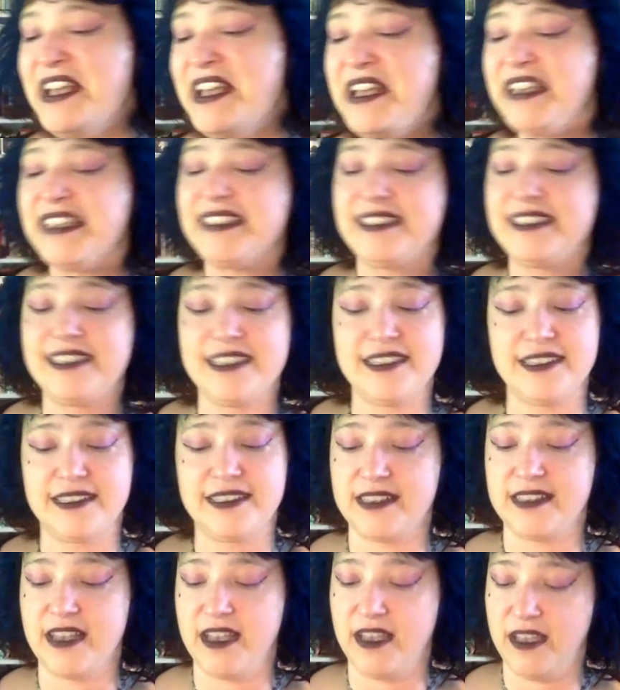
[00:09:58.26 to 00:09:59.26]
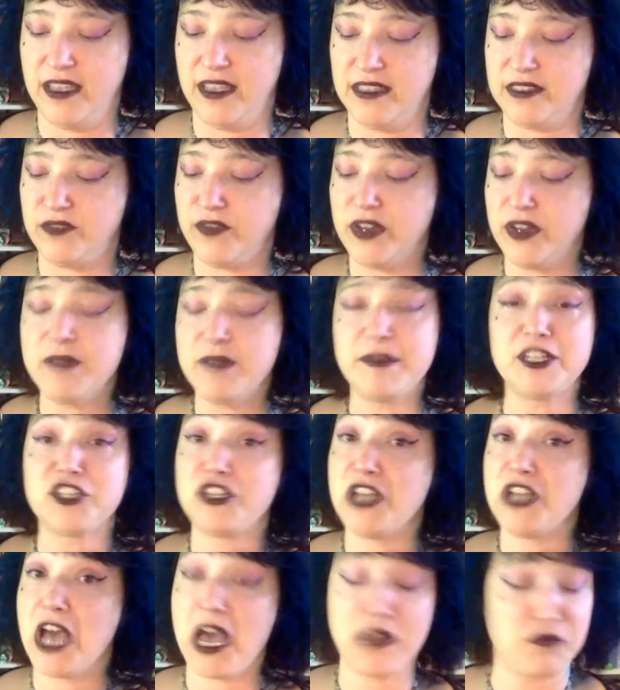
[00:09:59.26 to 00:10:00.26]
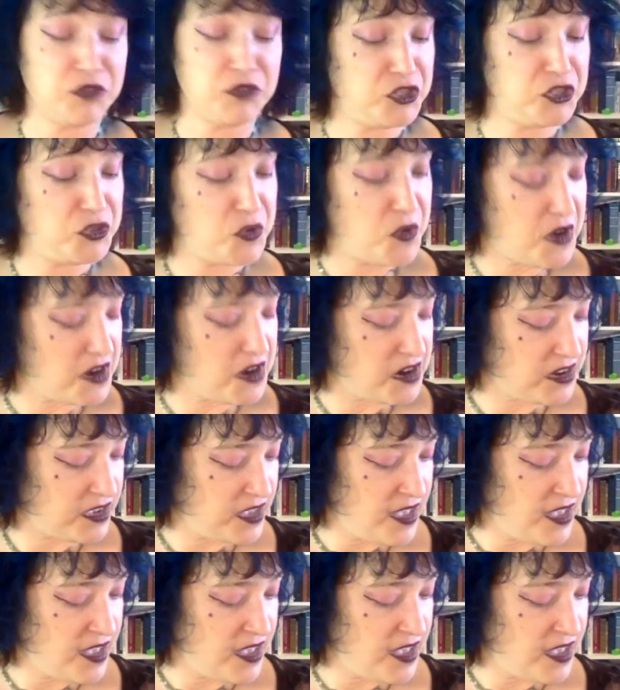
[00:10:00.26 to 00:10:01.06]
This is, it's very much not restored.